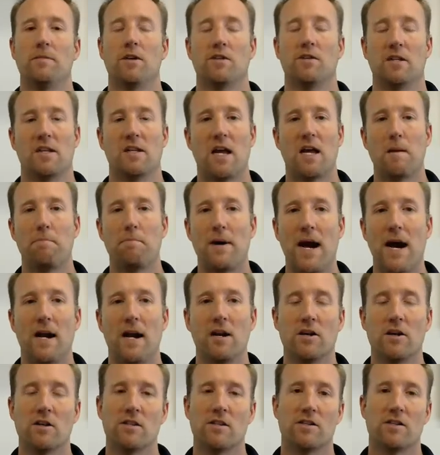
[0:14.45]
There's a lot of
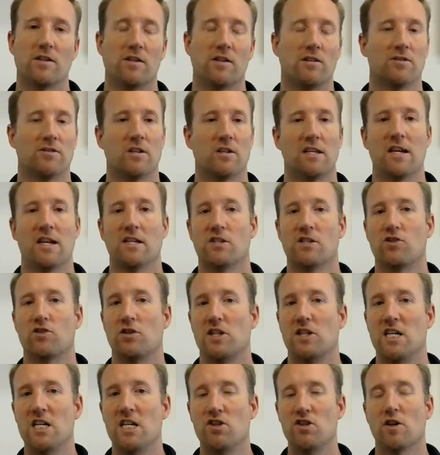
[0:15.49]
buyers. There's a lot of
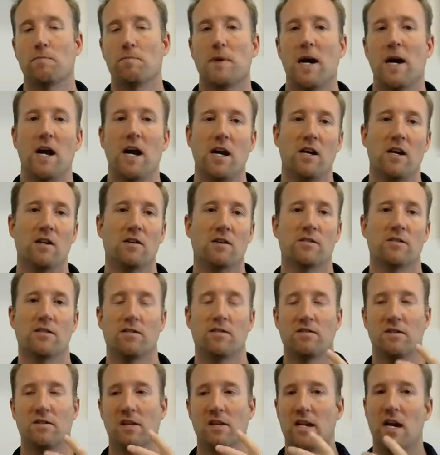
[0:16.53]
strategic buyers.
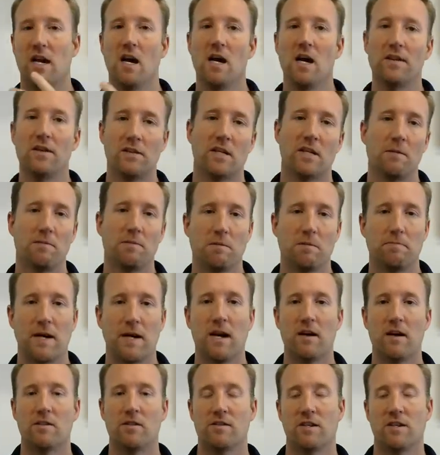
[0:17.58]
There's a lot of other types of
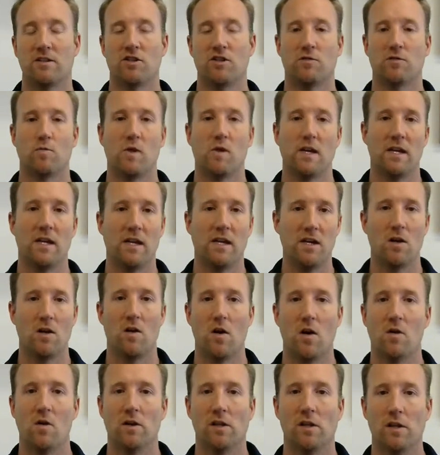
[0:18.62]
buyers that just want to you know,
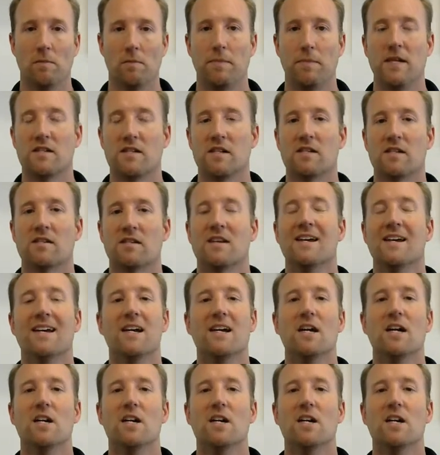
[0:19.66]
own a little business.